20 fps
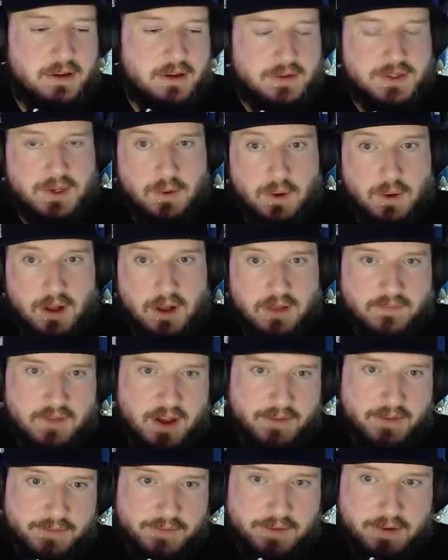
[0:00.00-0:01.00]
to qualify
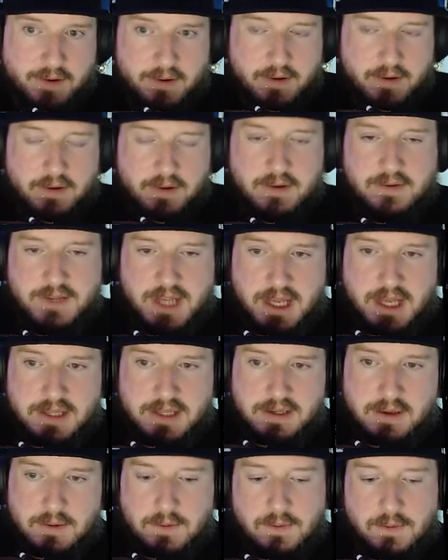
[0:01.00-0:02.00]
for day
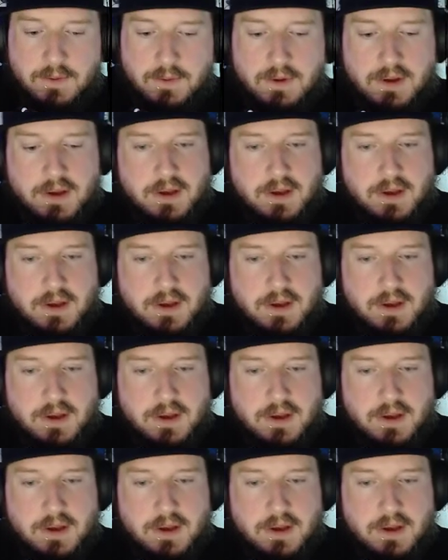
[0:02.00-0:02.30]
2